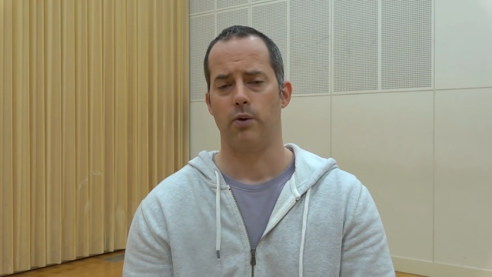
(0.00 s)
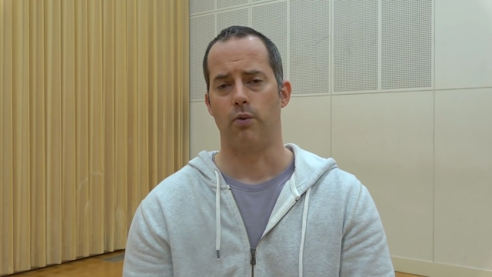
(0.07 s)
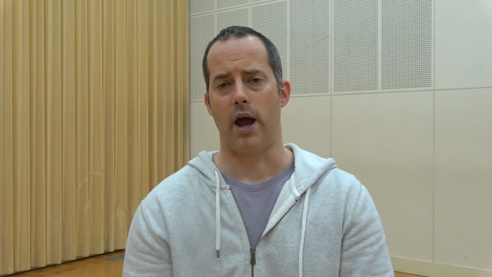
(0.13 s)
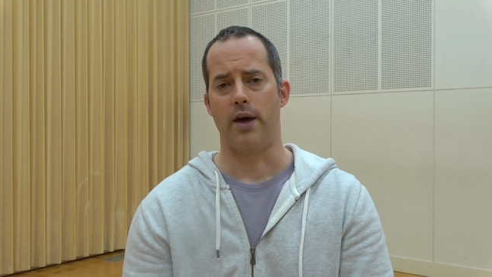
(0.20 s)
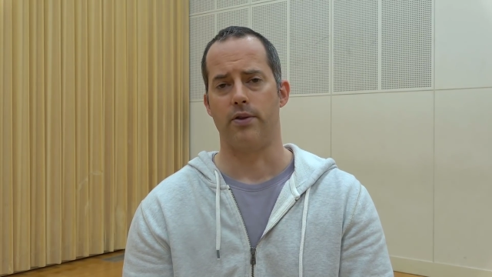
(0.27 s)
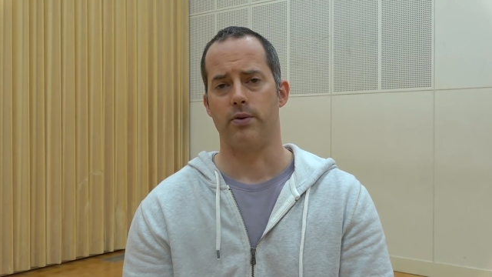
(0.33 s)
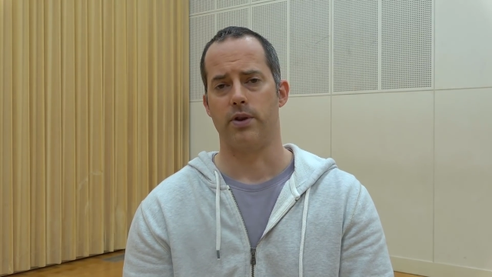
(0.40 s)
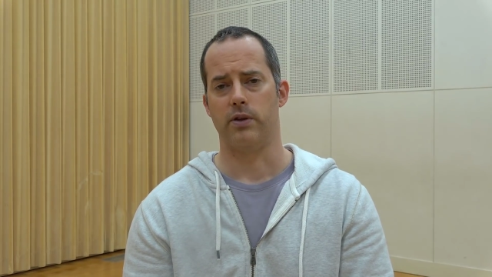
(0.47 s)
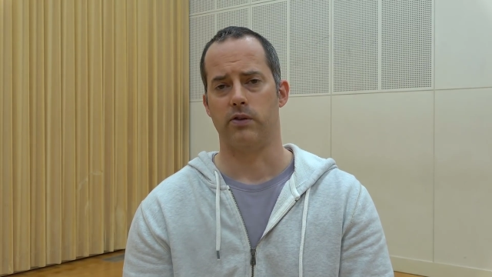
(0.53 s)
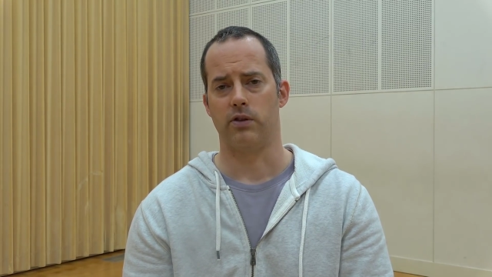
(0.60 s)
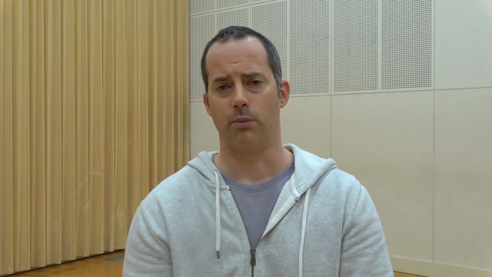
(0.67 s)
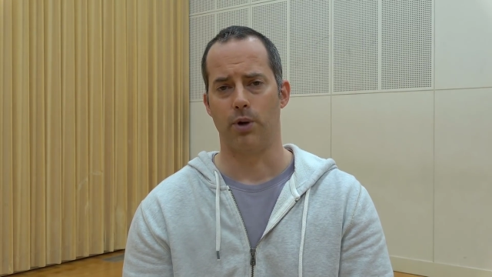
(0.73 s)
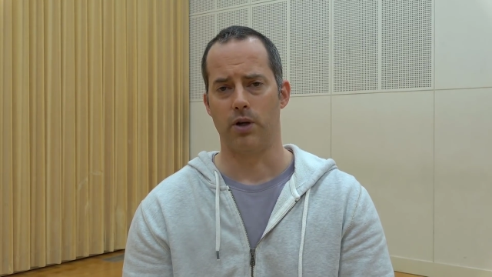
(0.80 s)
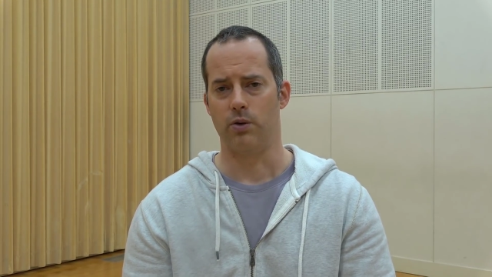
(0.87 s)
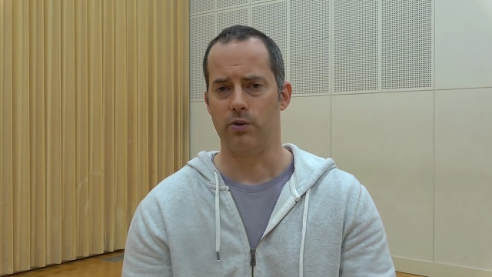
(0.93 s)
rather than
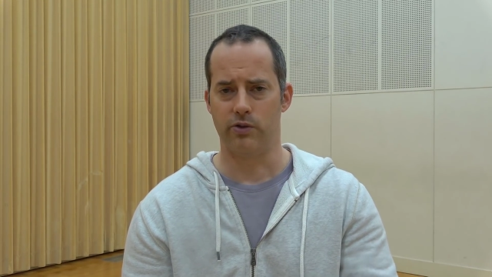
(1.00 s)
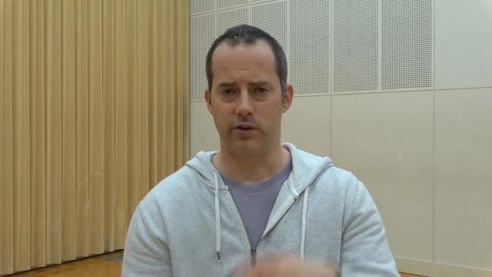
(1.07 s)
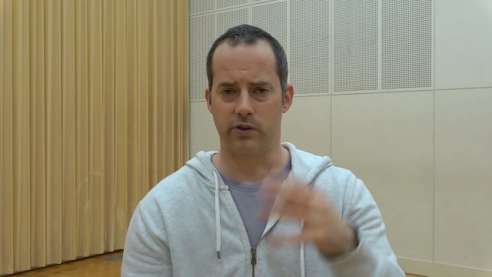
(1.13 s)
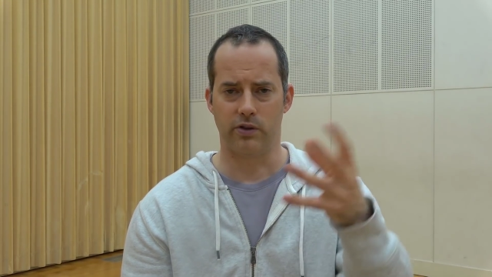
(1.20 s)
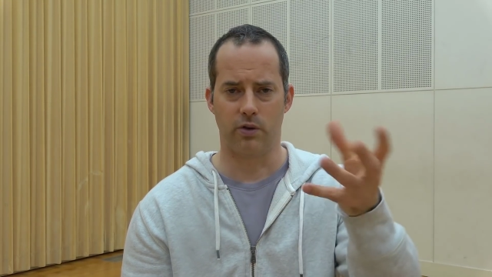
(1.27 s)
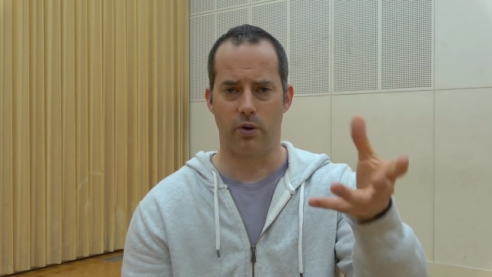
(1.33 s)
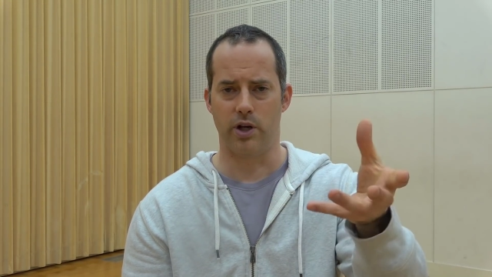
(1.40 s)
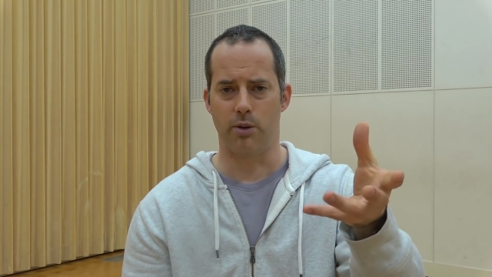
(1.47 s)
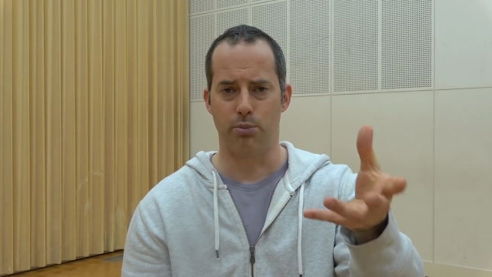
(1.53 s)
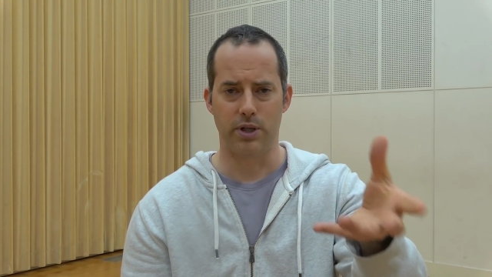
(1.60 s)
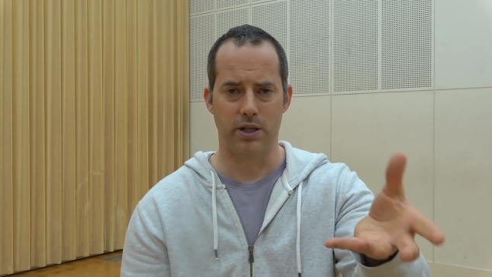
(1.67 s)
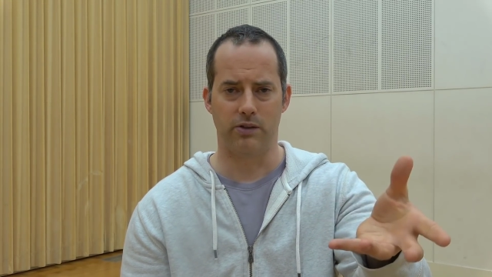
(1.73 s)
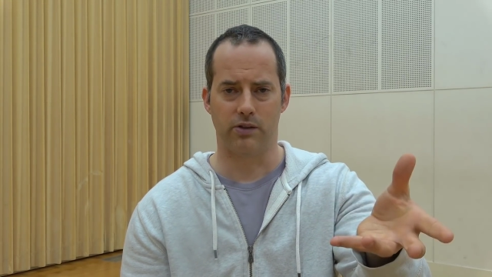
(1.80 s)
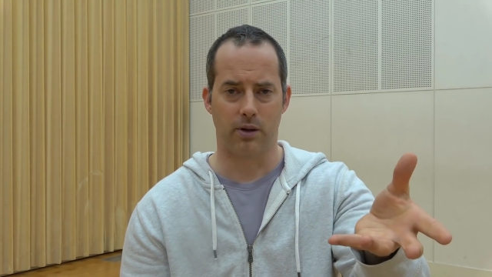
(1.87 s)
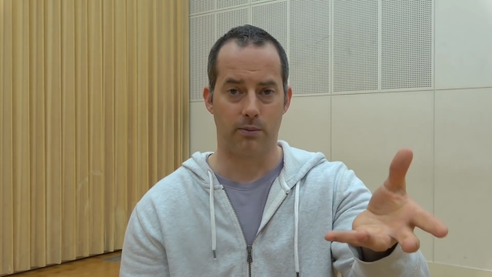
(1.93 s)
someone who's just going to
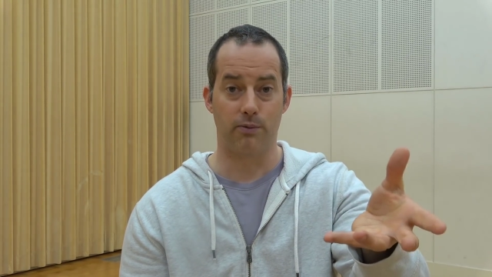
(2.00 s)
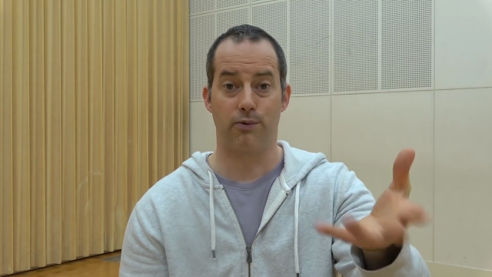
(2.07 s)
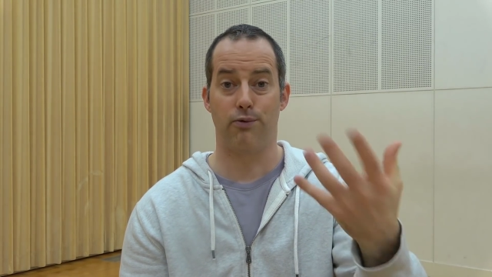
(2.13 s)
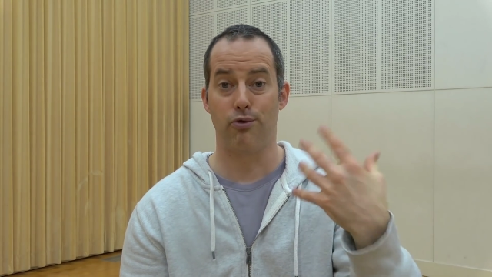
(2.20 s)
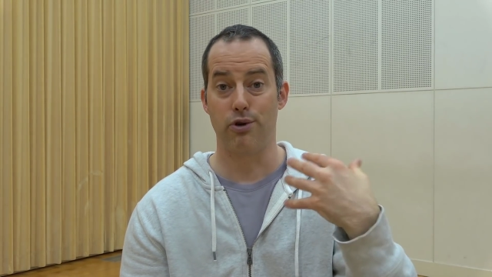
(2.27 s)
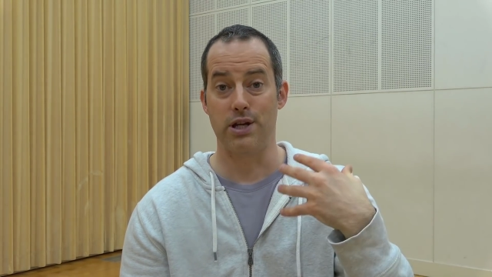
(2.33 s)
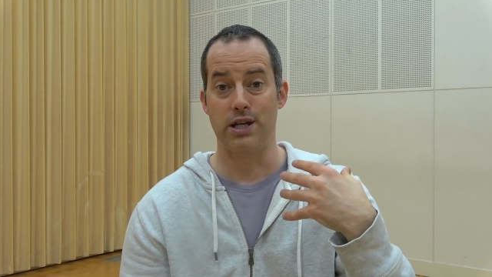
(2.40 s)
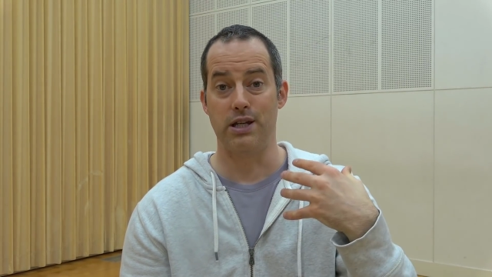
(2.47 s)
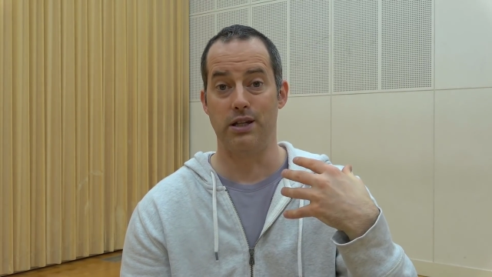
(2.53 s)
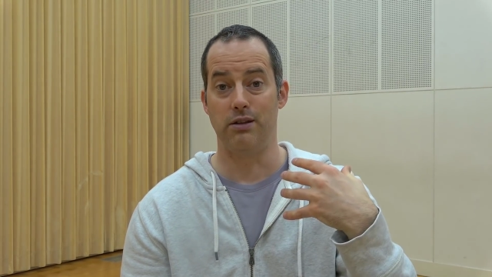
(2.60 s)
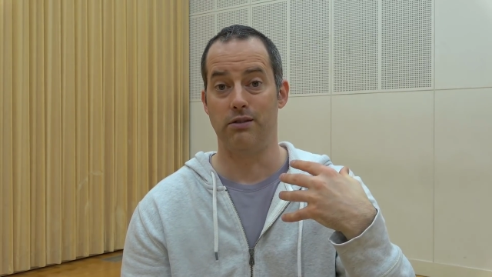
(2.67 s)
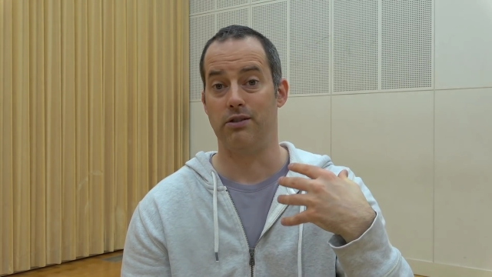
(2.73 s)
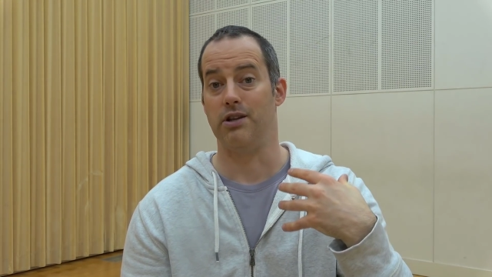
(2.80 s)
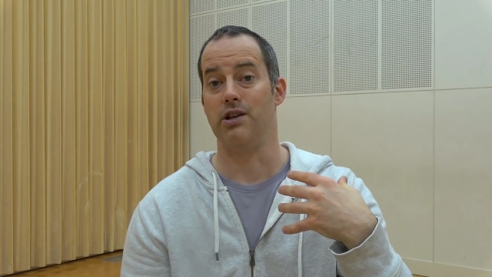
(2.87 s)
be some free